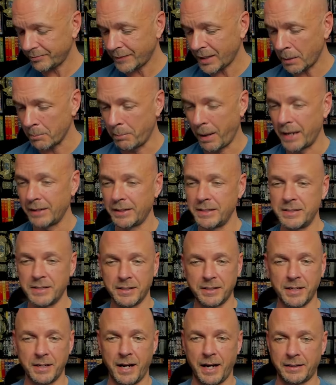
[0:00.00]
Bayley did
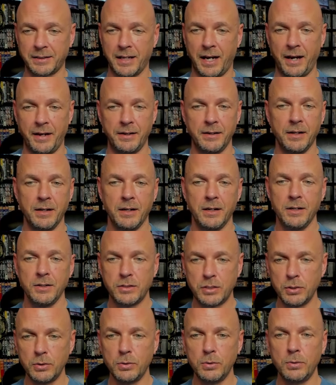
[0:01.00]
connect on
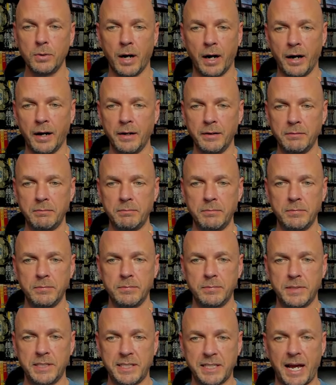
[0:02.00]
two
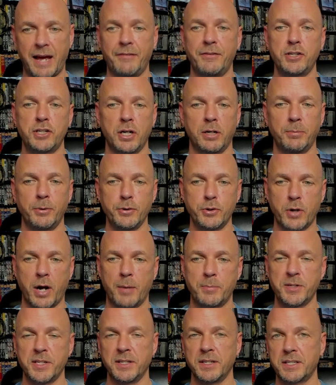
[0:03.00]
Savage elbow
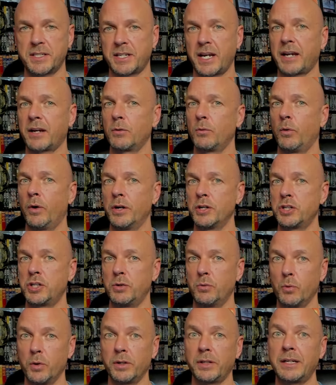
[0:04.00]
drops. In the second one, she
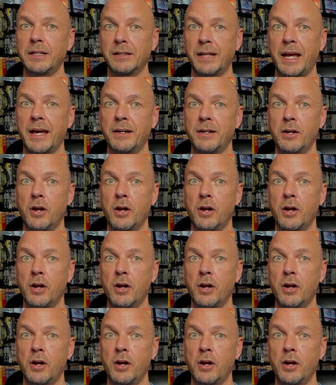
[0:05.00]
really landed